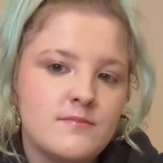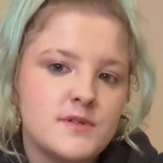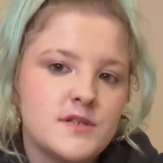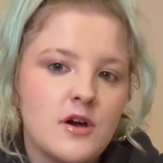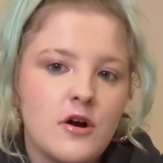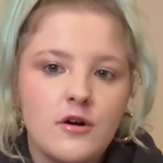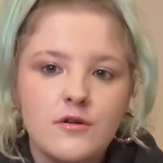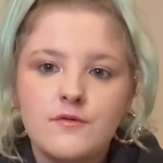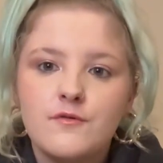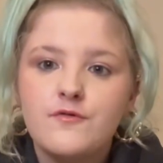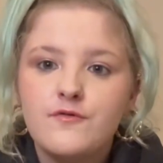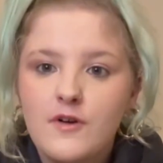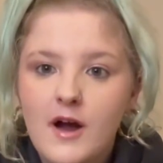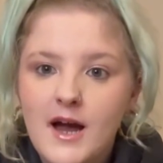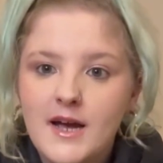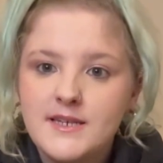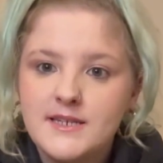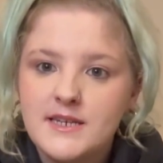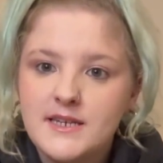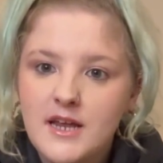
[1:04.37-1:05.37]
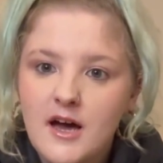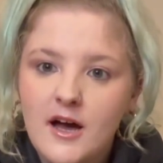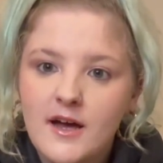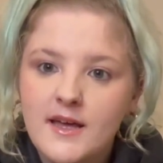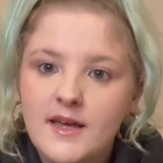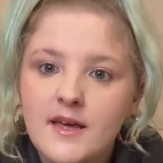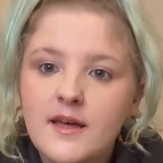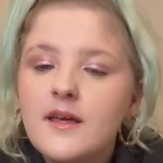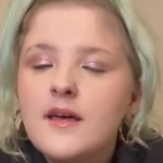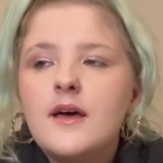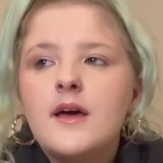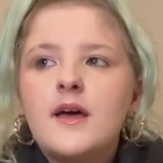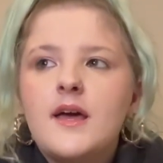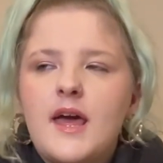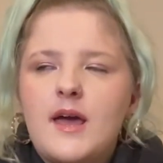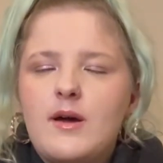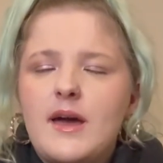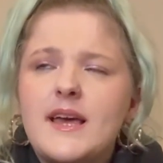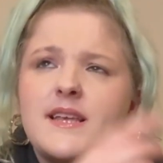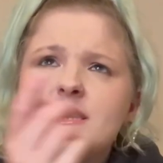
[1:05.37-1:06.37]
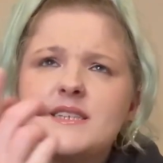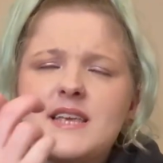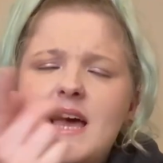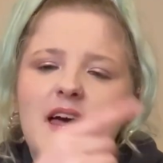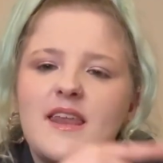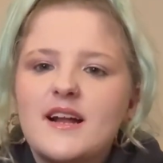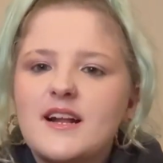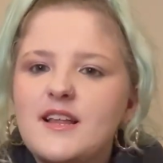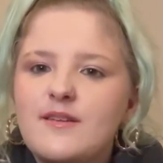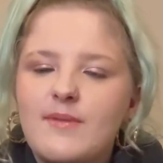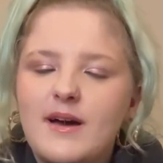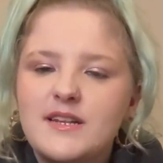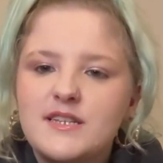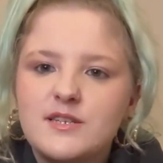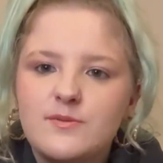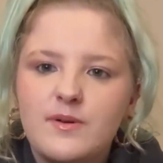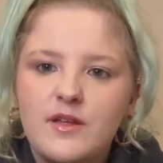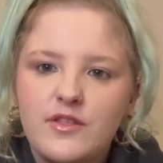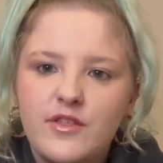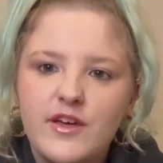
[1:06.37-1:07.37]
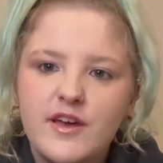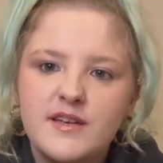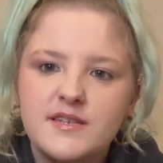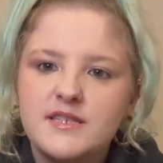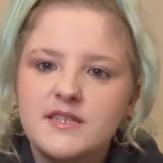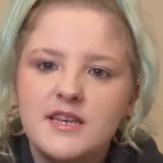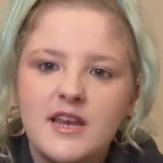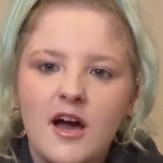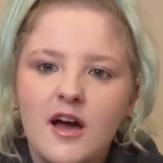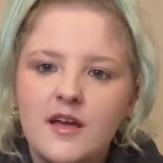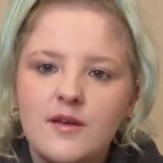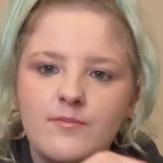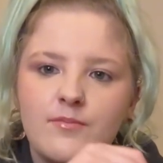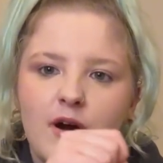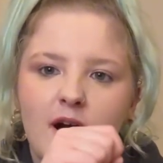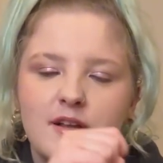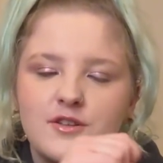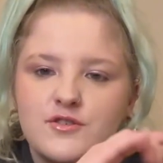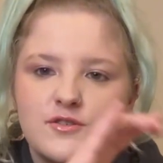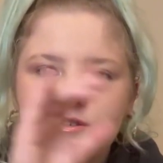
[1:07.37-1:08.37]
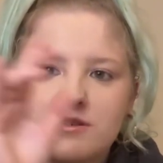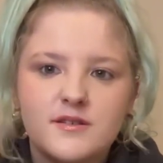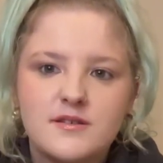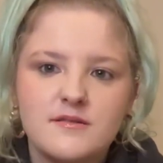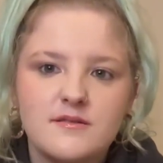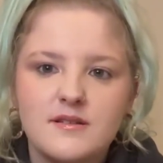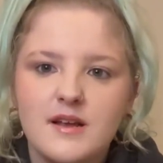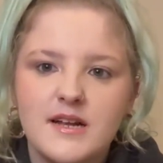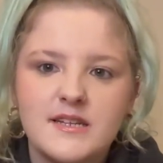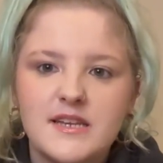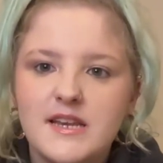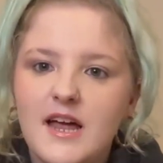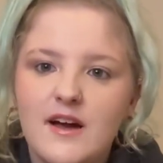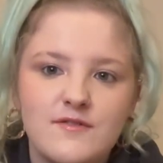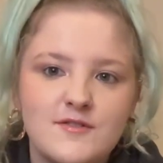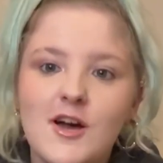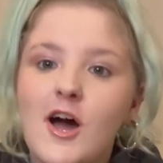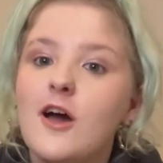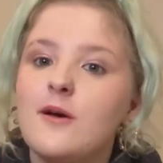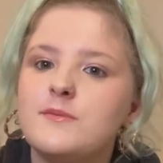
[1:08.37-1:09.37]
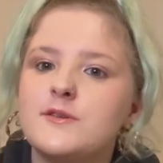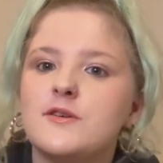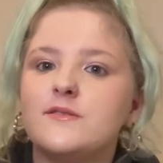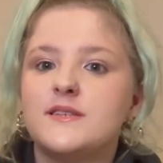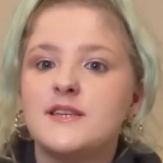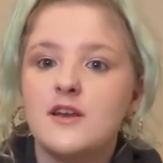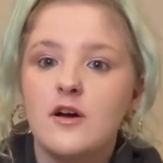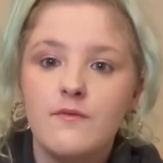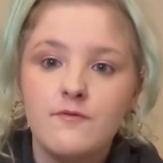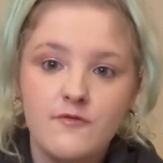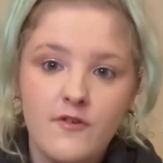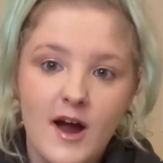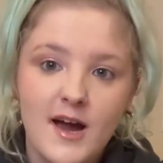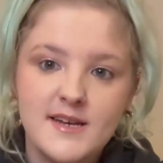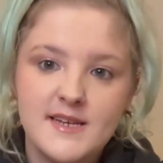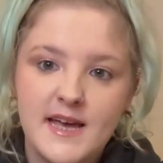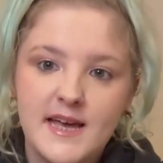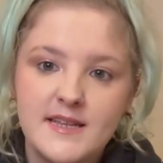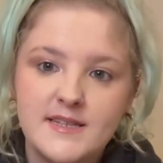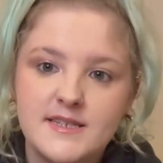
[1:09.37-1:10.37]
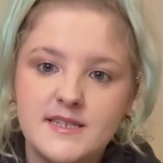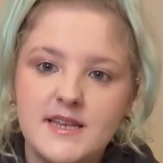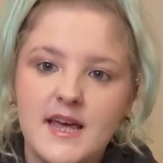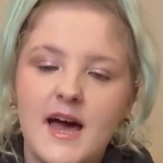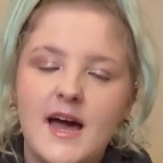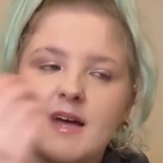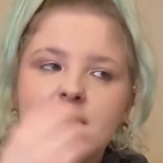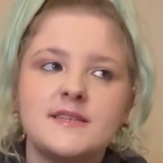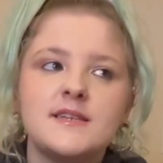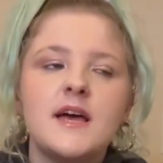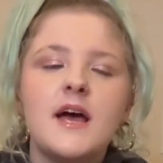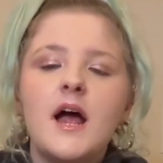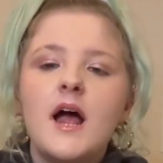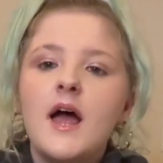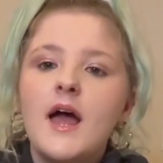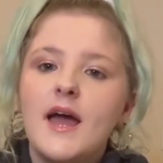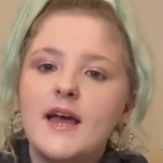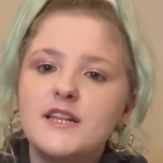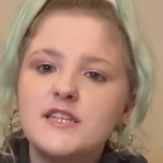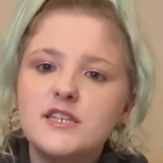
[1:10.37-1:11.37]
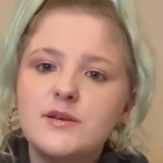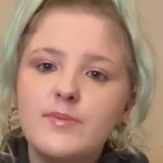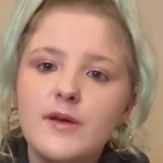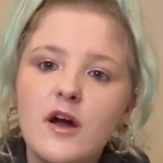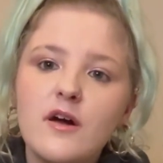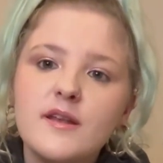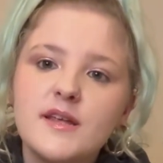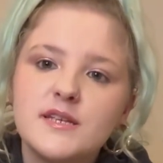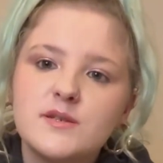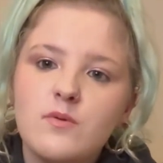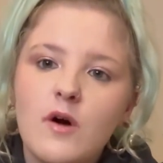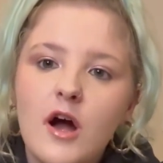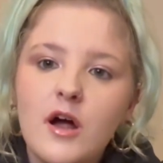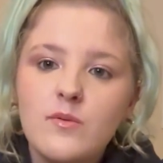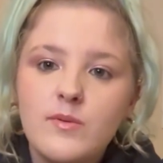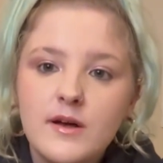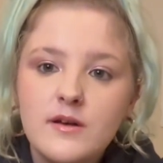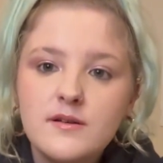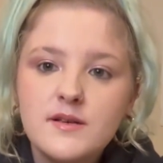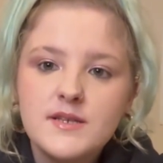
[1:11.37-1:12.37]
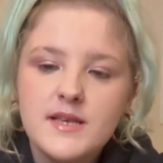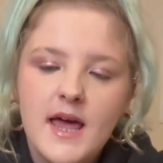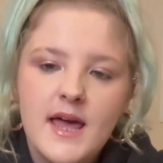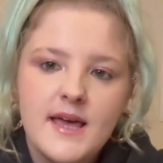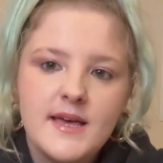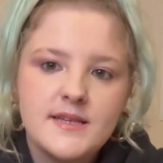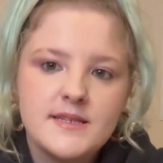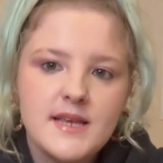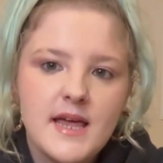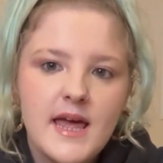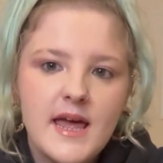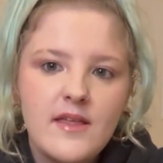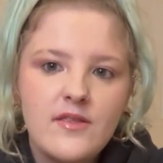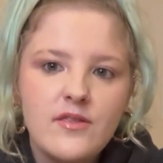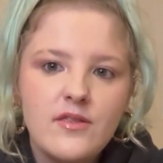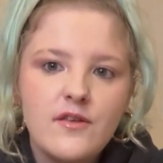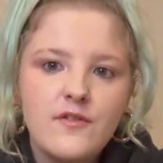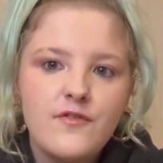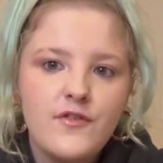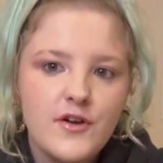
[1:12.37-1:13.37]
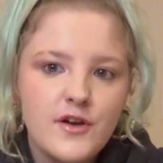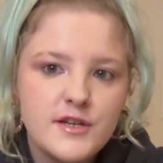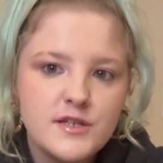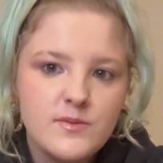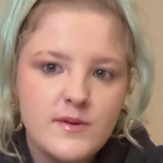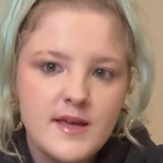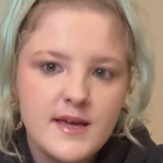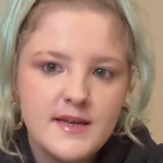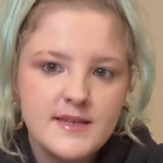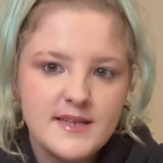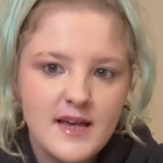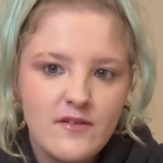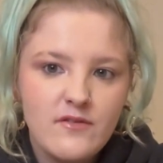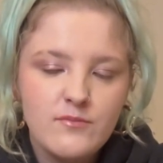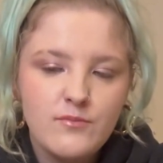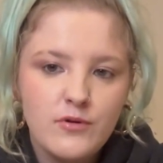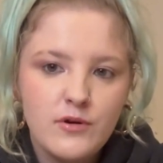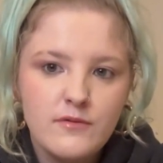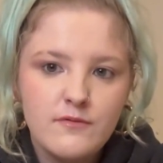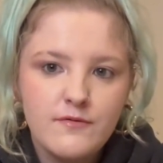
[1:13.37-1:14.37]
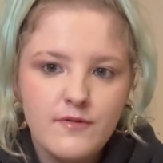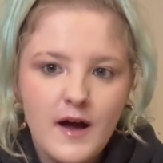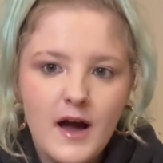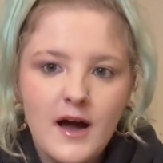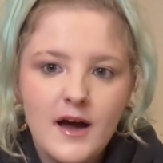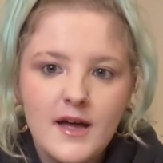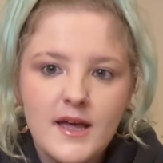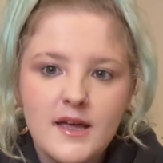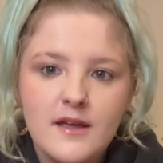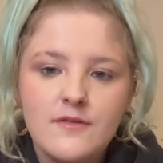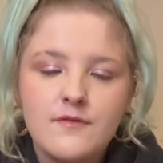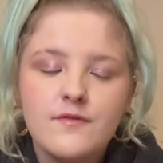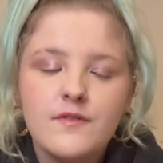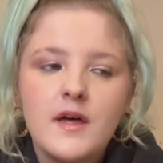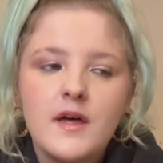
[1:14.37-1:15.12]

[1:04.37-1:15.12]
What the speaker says: on Friday night. It is technically meant to be Thursday night, but I didn't have time, so I did it on Friday instead. And to be honest, what I will say is in the first week of 7.5,